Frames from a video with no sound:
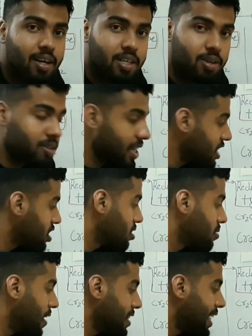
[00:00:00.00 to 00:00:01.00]
your test
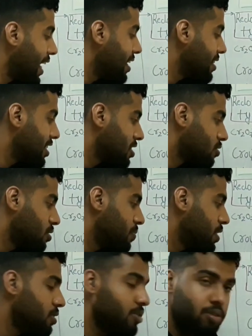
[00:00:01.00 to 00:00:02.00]
tube, and that this could
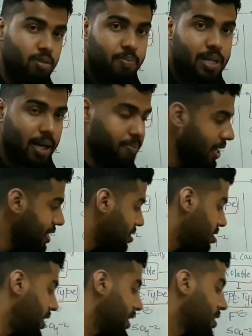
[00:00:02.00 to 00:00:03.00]
be due to Br
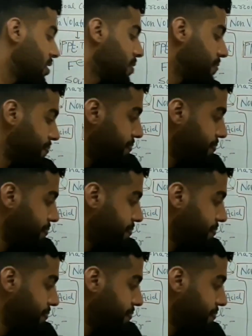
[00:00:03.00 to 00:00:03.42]
minus radical.